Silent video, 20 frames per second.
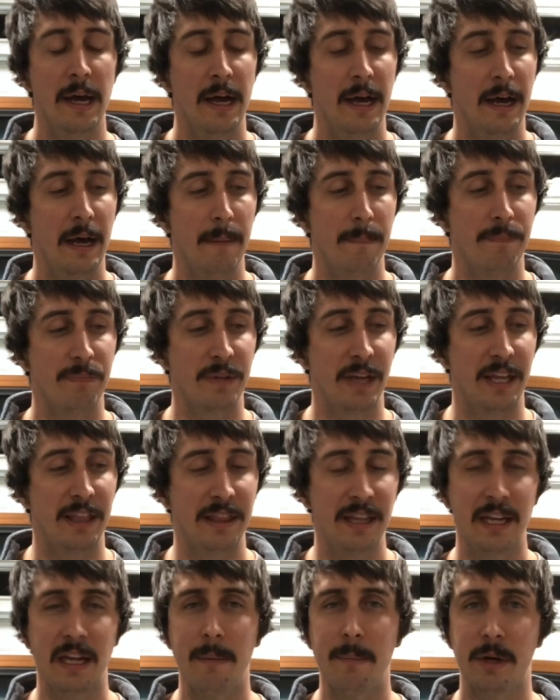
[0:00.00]
I
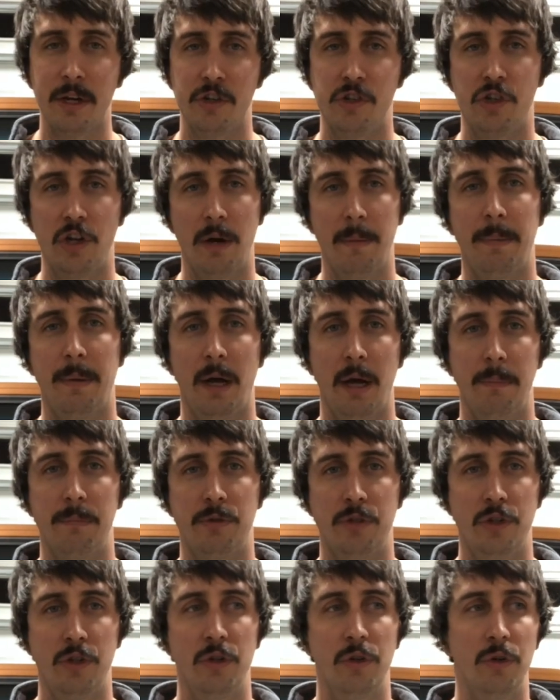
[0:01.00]
think I'm gonna jump up
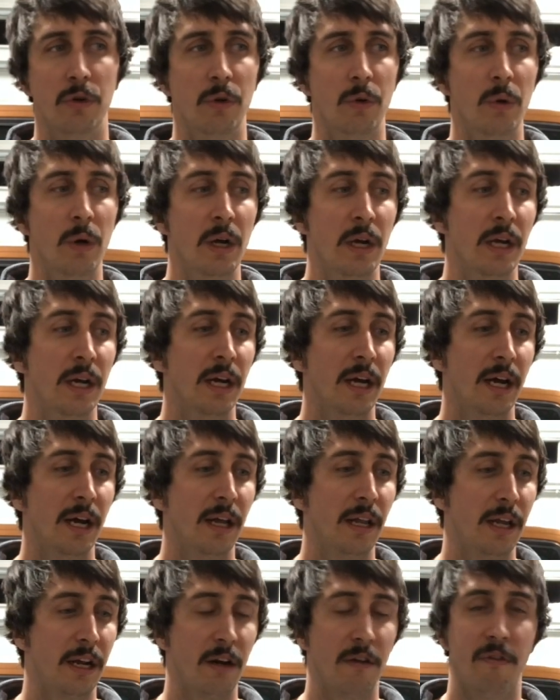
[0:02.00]
to
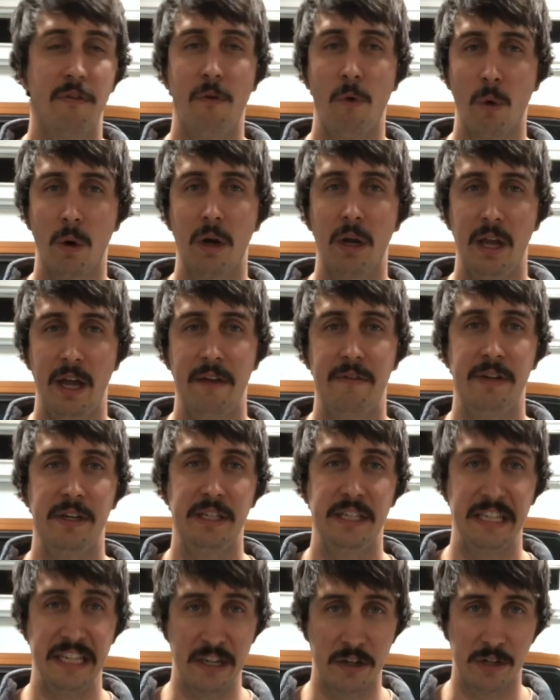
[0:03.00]
like a
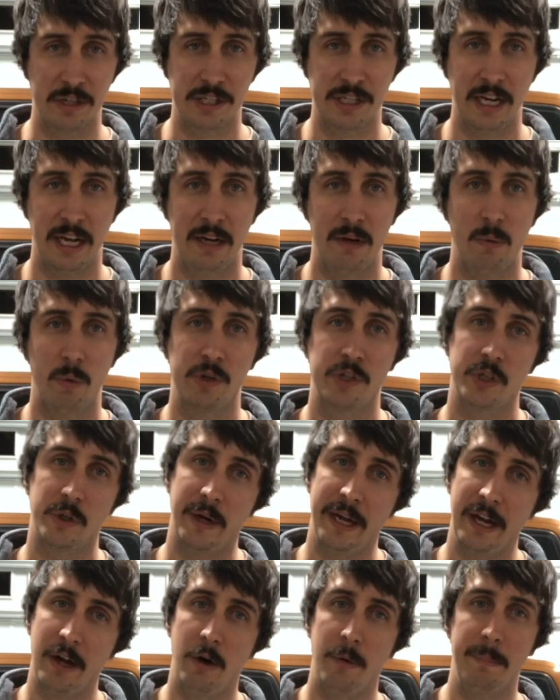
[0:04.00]
411 gear set, which will
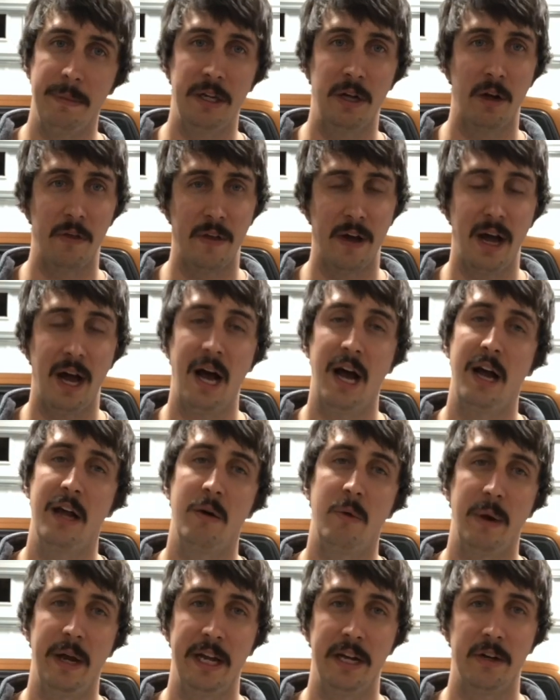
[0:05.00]
help me on the highway.